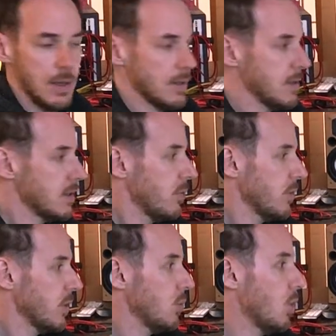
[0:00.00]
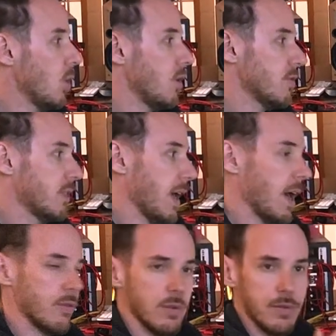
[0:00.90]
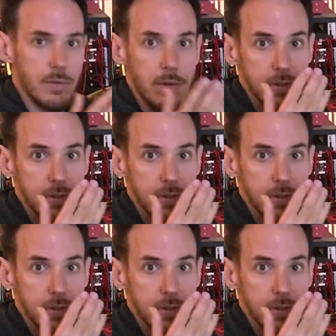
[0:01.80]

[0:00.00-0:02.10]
That's something you often have with